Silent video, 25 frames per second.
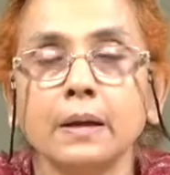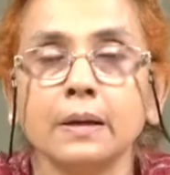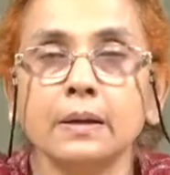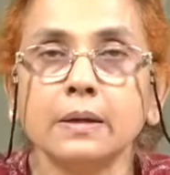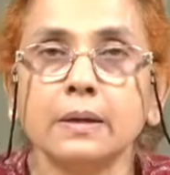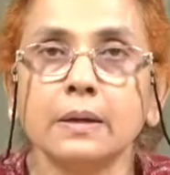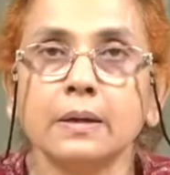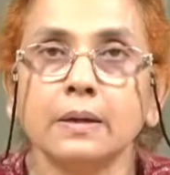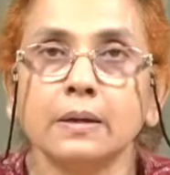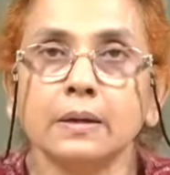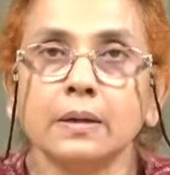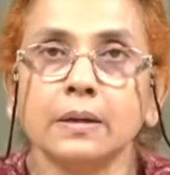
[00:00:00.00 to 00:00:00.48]

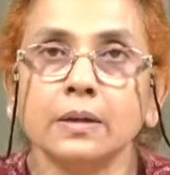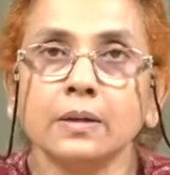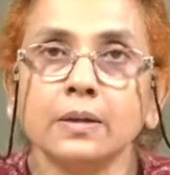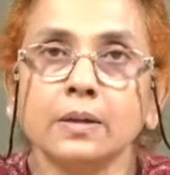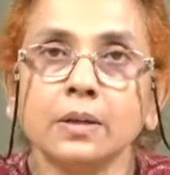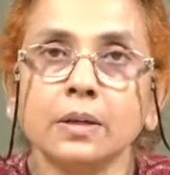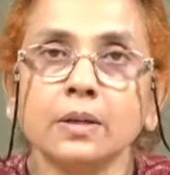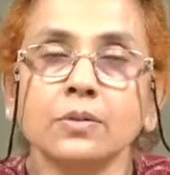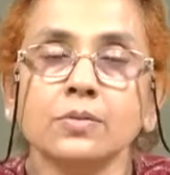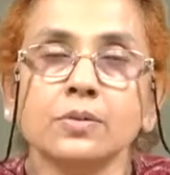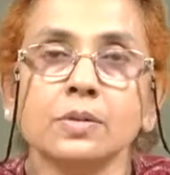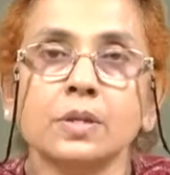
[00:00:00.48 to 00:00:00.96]
uh,
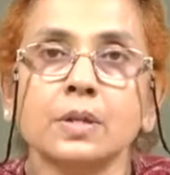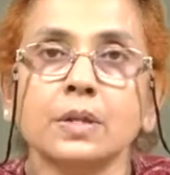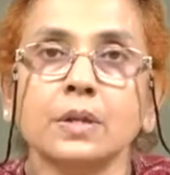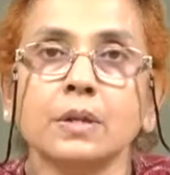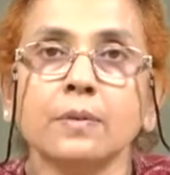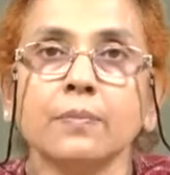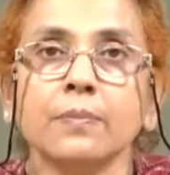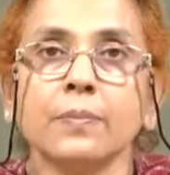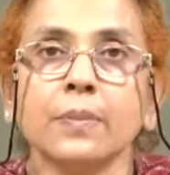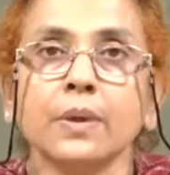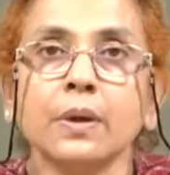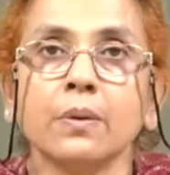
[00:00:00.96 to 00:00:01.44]
you
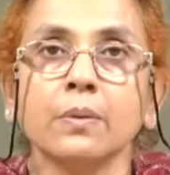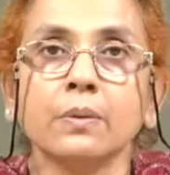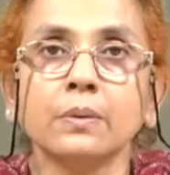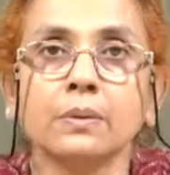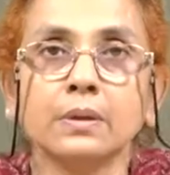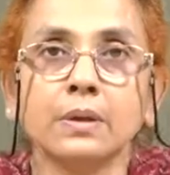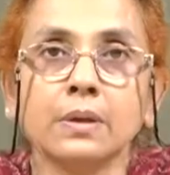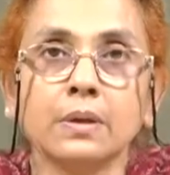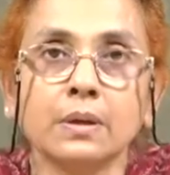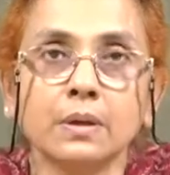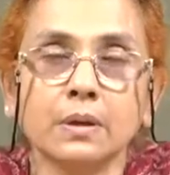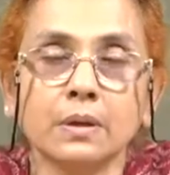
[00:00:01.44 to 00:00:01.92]
see, uh,
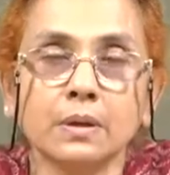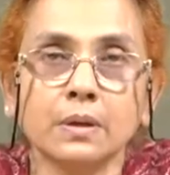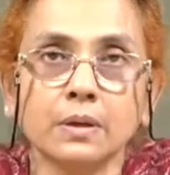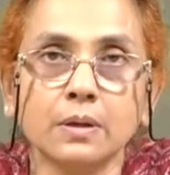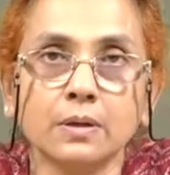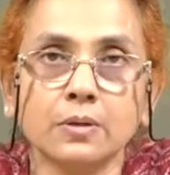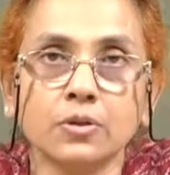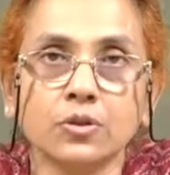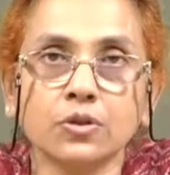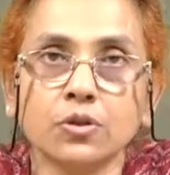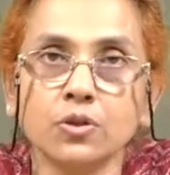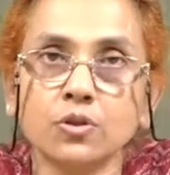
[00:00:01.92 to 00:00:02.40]

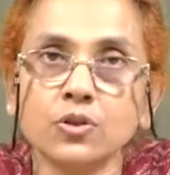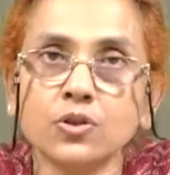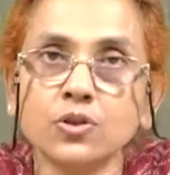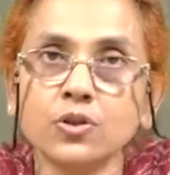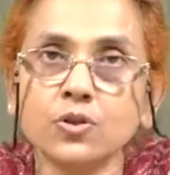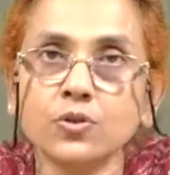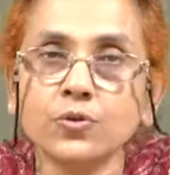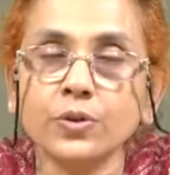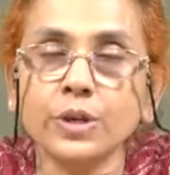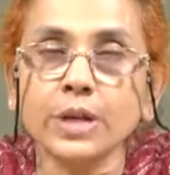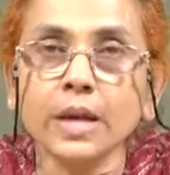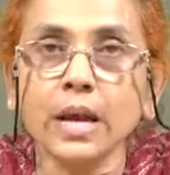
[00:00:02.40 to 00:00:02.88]
the short
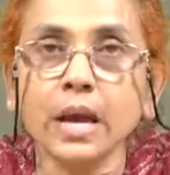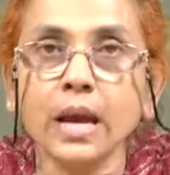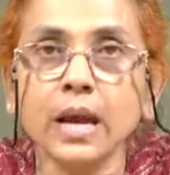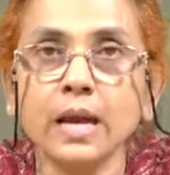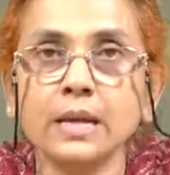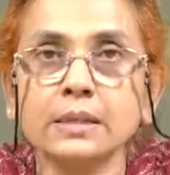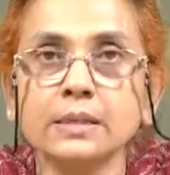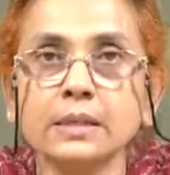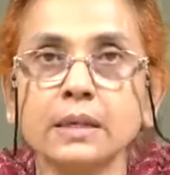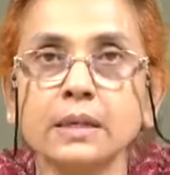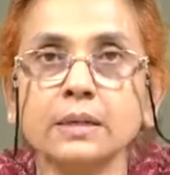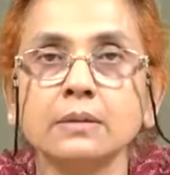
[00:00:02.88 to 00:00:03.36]
story,
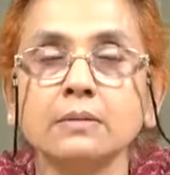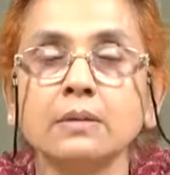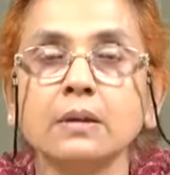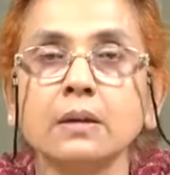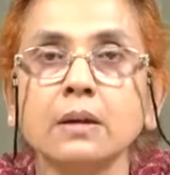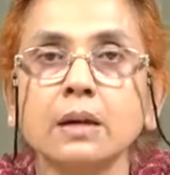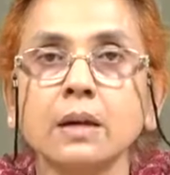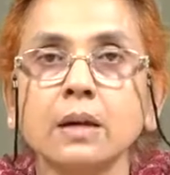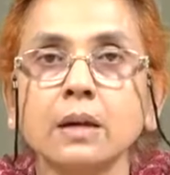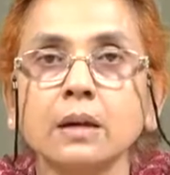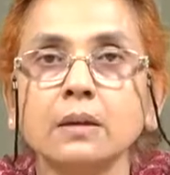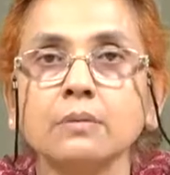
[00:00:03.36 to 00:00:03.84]
as
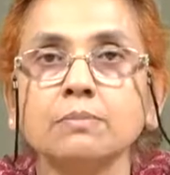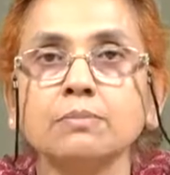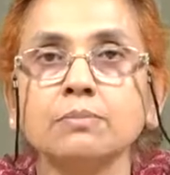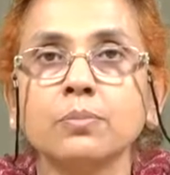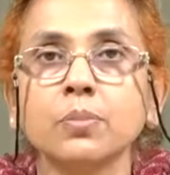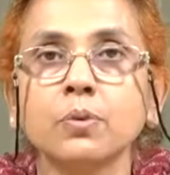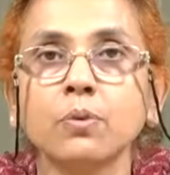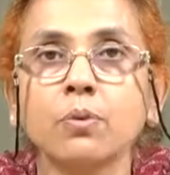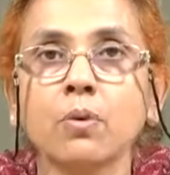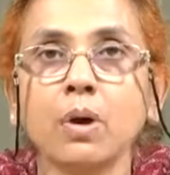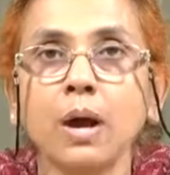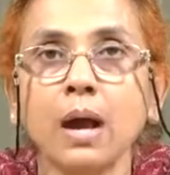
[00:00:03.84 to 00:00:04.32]
Edgar Allan
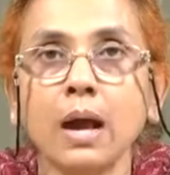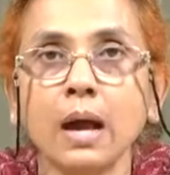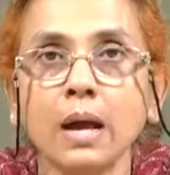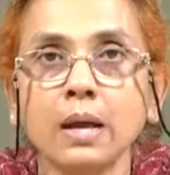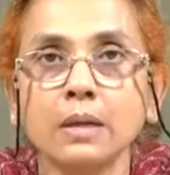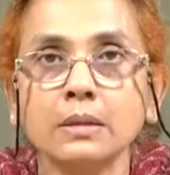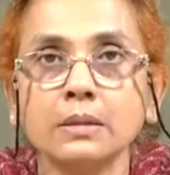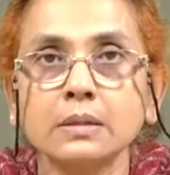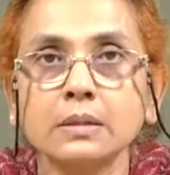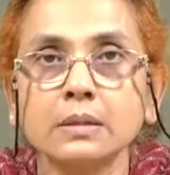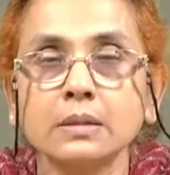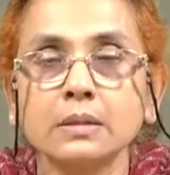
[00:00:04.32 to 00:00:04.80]
Poe
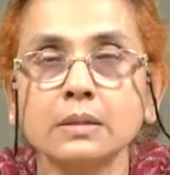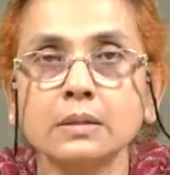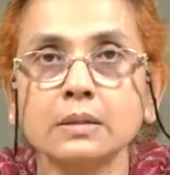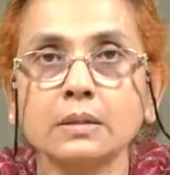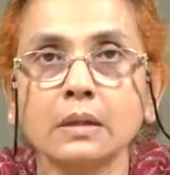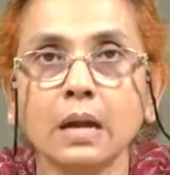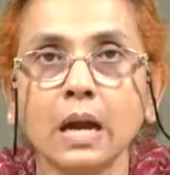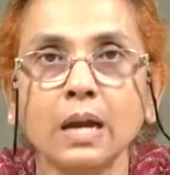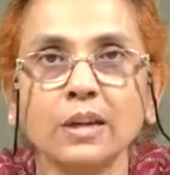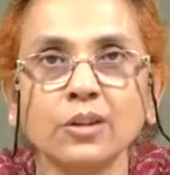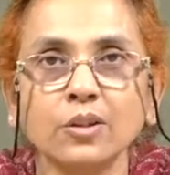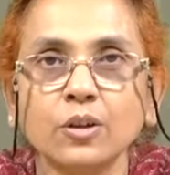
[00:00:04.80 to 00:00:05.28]
has
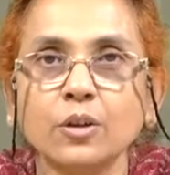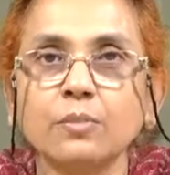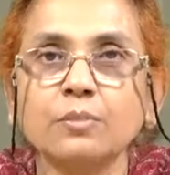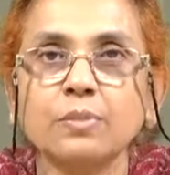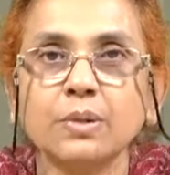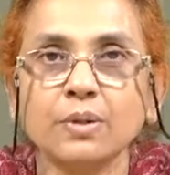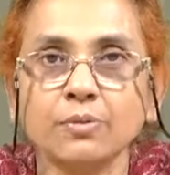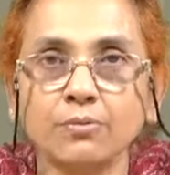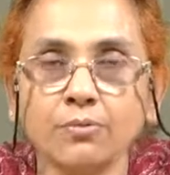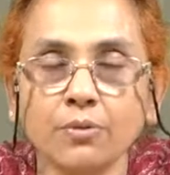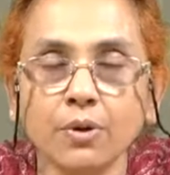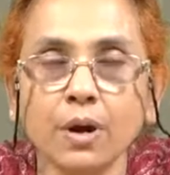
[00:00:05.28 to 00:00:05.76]
kind
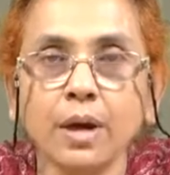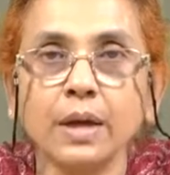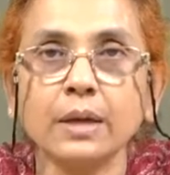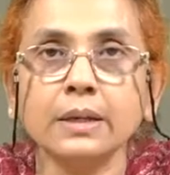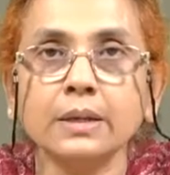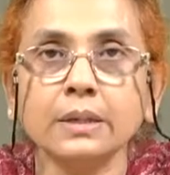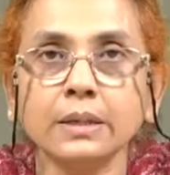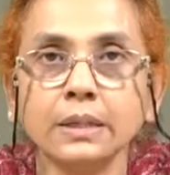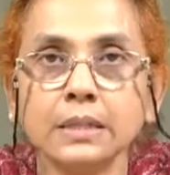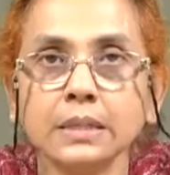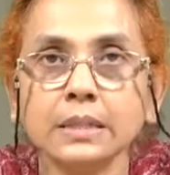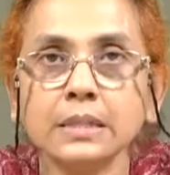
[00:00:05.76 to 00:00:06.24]
of
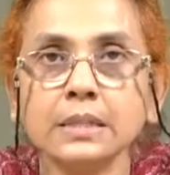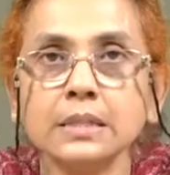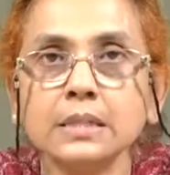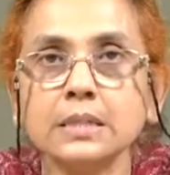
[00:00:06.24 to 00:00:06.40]
defined